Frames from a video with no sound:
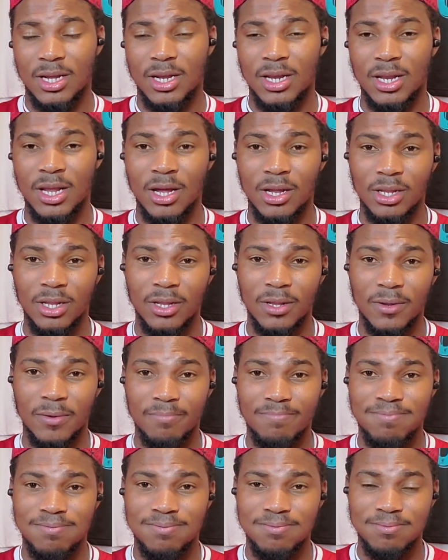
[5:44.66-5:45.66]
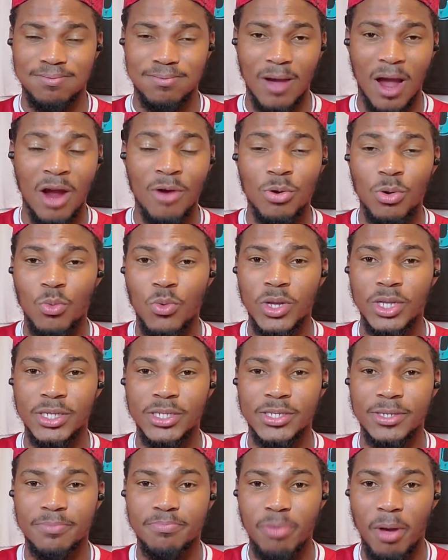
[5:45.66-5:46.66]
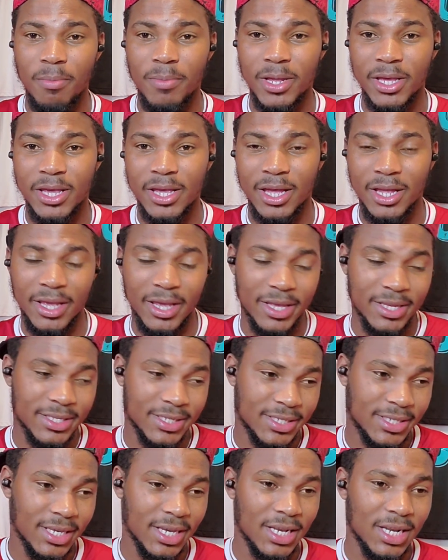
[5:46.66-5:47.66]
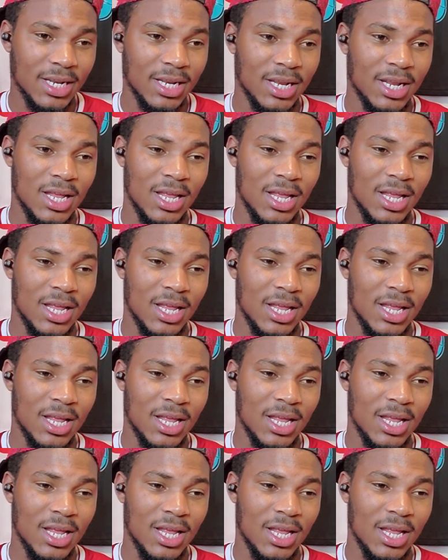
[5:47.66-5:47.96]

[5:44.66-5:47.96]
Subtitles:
That Harry Wilson probably can get sell.